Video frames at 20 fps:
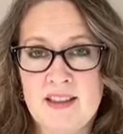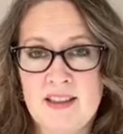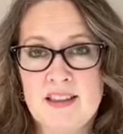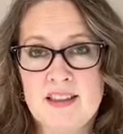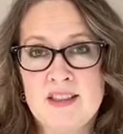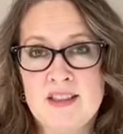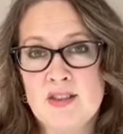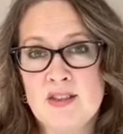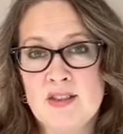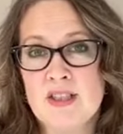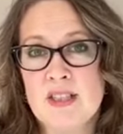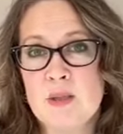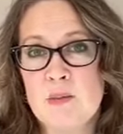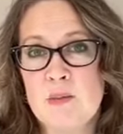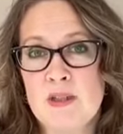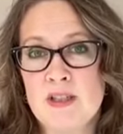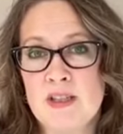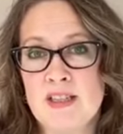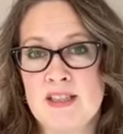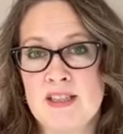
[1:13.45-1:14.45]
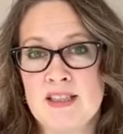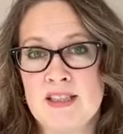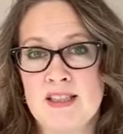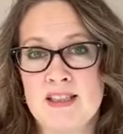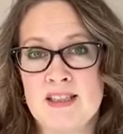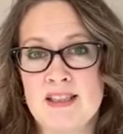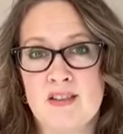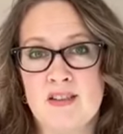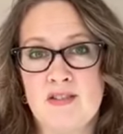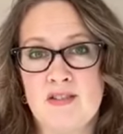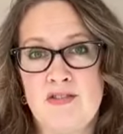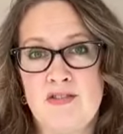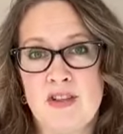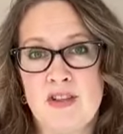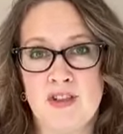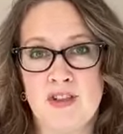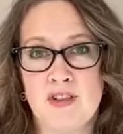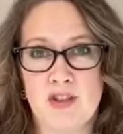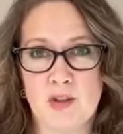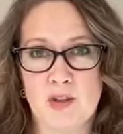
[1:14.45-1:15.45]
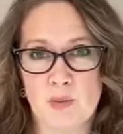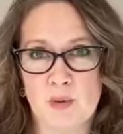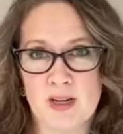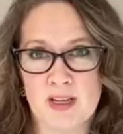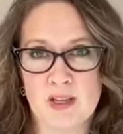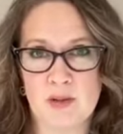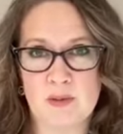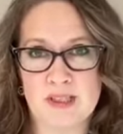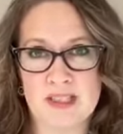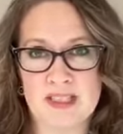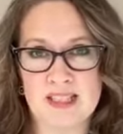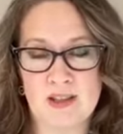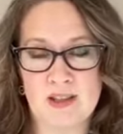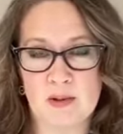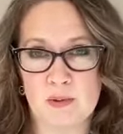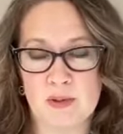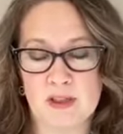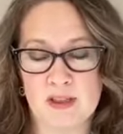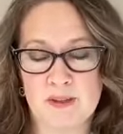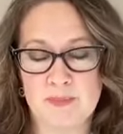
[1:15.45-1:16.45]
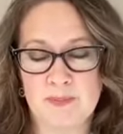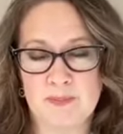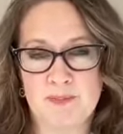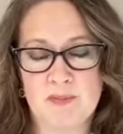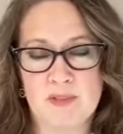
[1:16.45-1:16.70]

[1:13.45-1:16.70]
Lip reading: because those experiences filter the way that we see the world.